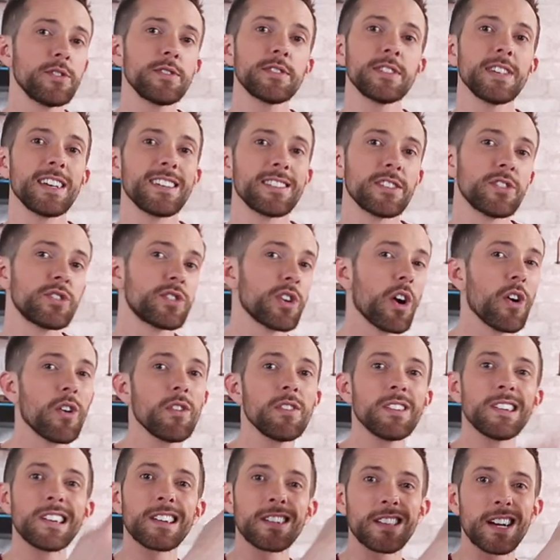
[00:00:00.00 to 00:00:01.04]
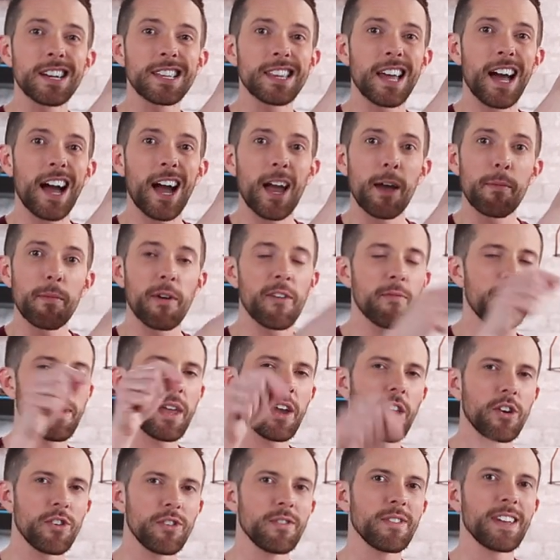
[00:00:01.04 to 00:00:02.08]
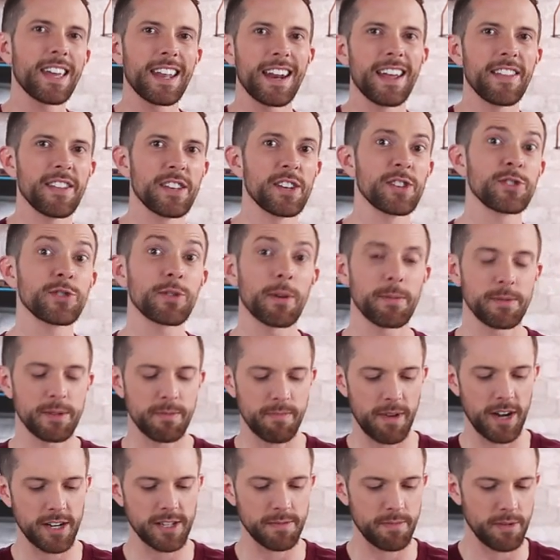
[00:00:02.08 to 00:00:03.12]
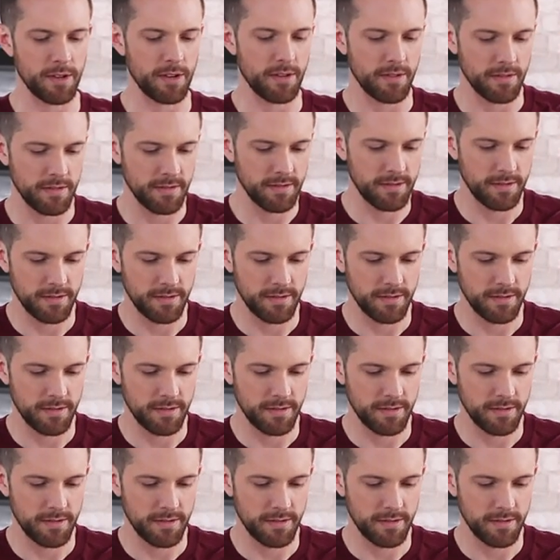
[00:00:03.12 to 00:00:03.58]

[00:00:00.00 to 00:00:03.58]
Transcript: you see in the show, click the eye above me or you can get it in the description box below.